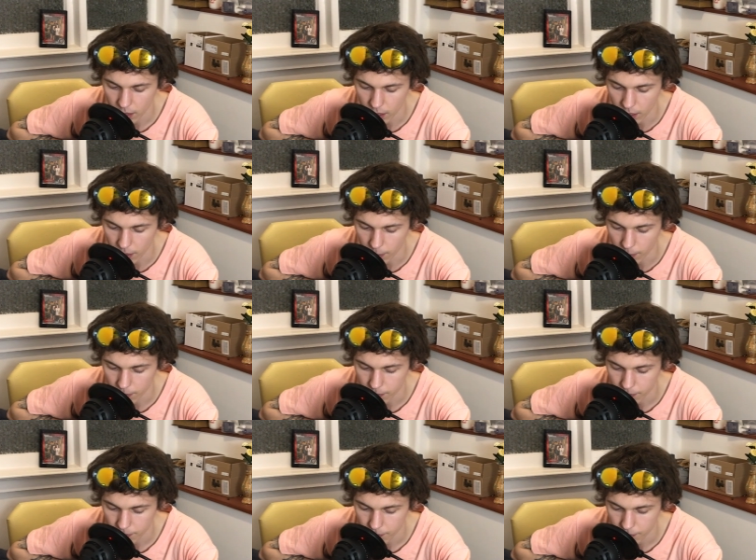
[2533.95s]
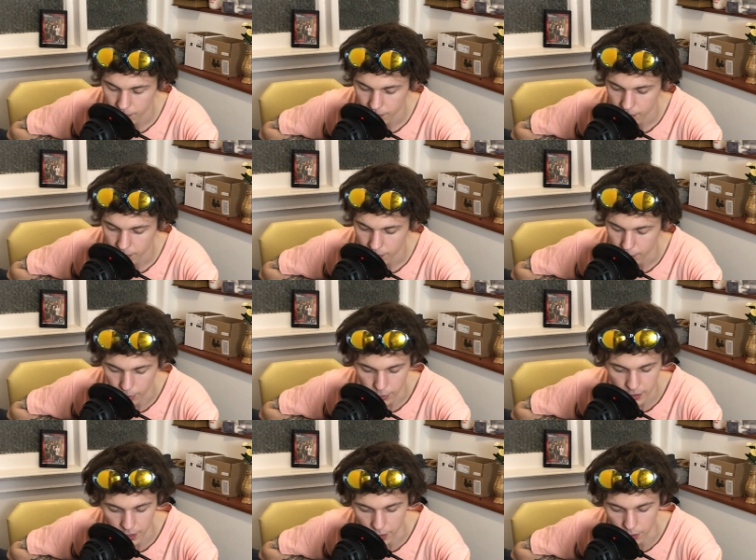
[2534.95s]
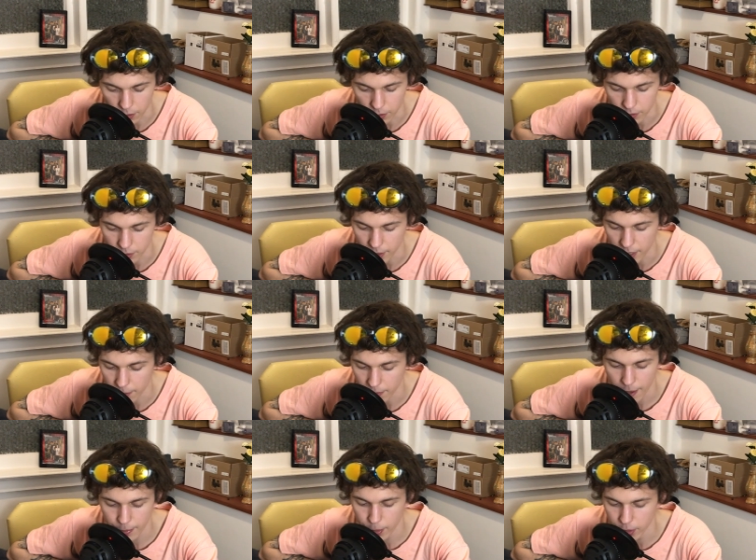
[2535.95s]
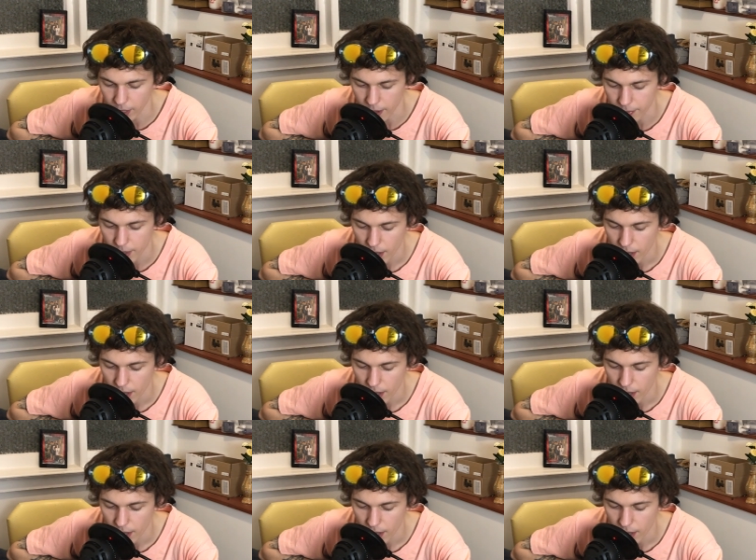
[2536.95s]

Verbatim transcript: Um, birthday girl in her name. Happy birthday.